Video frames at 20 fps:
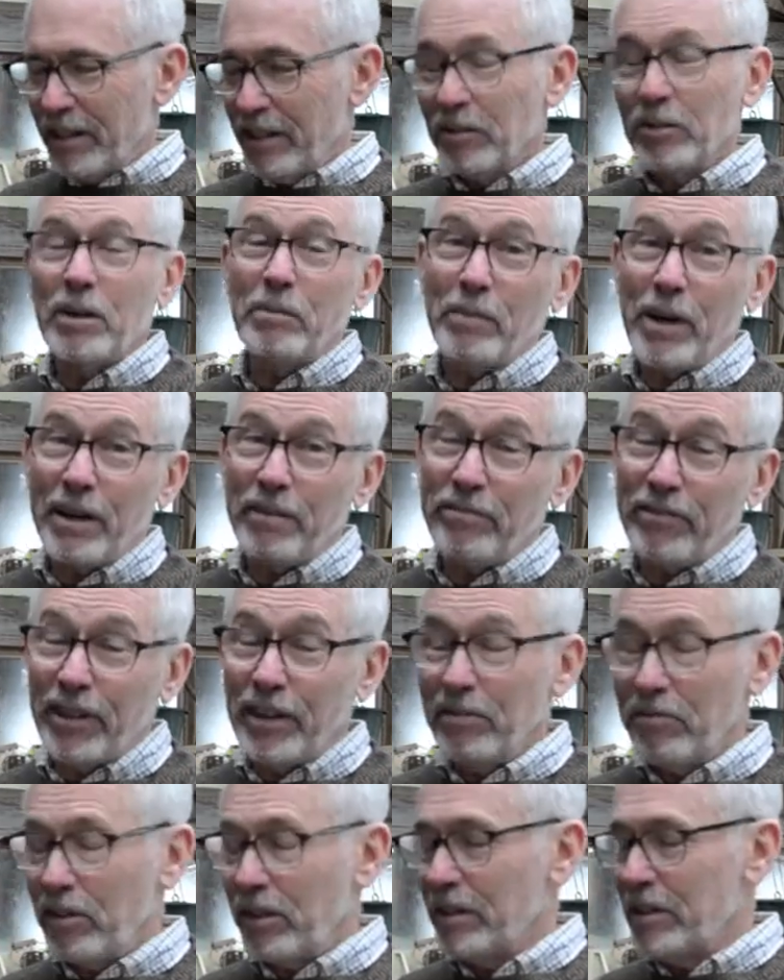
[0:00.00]
one of my
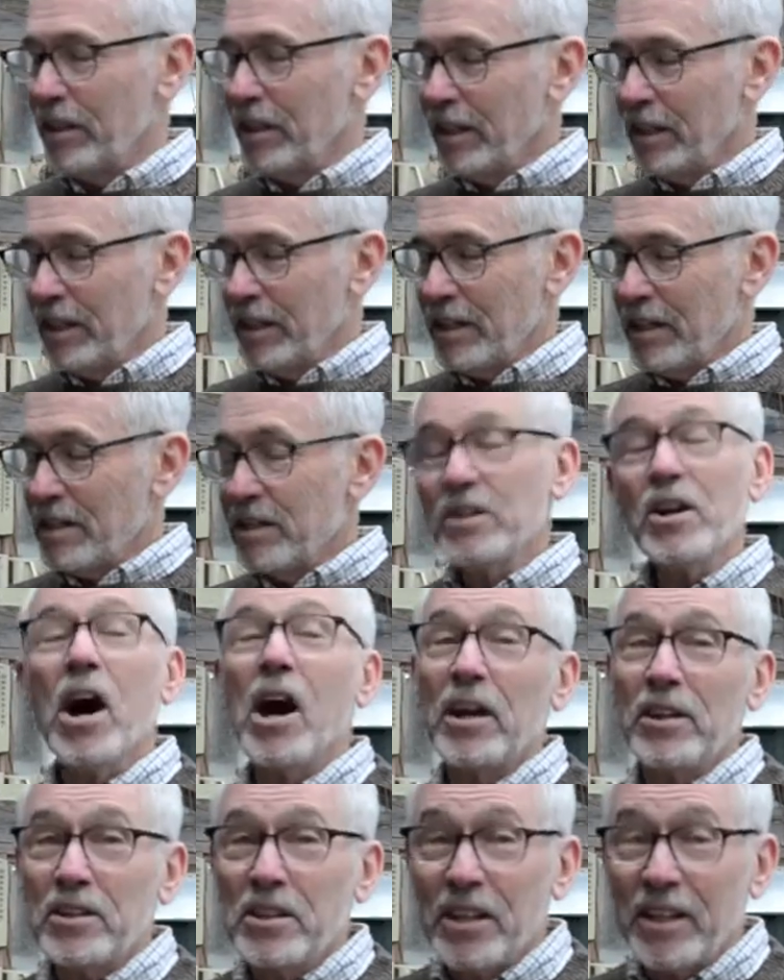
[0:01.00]
favorite
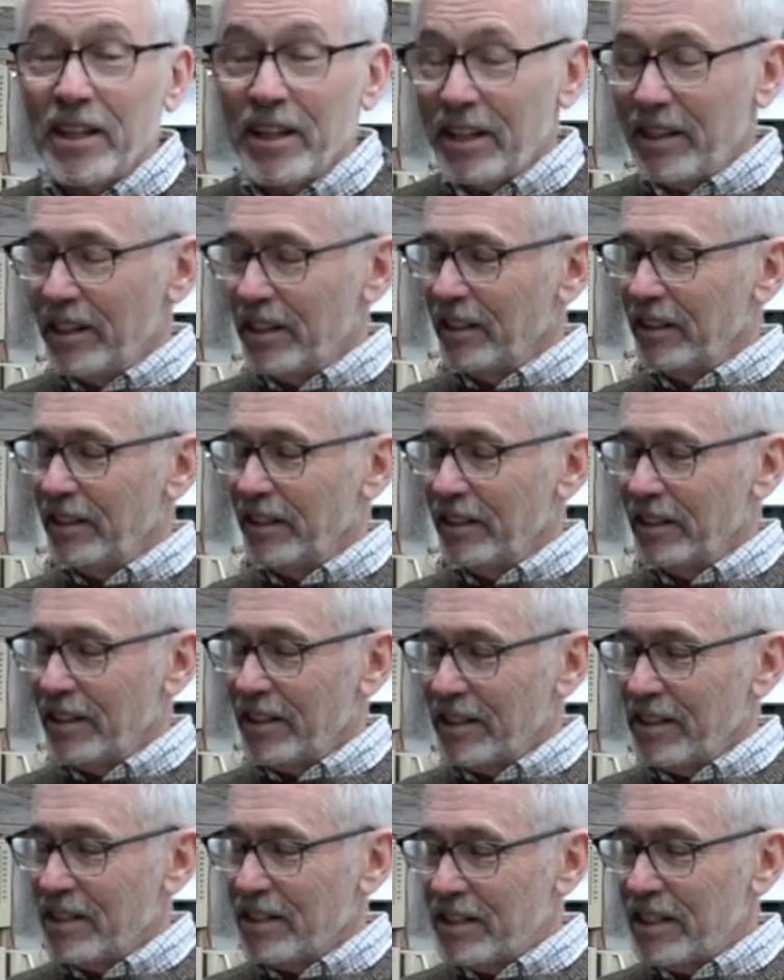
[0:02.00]
non-Canadian
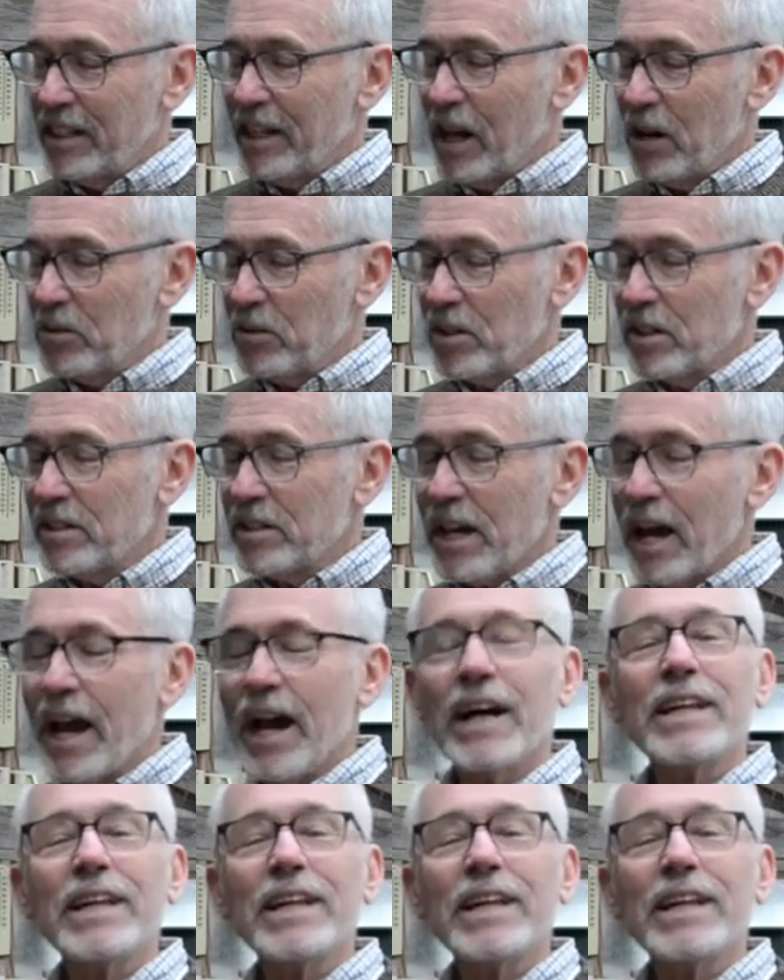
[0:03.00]
seed houses.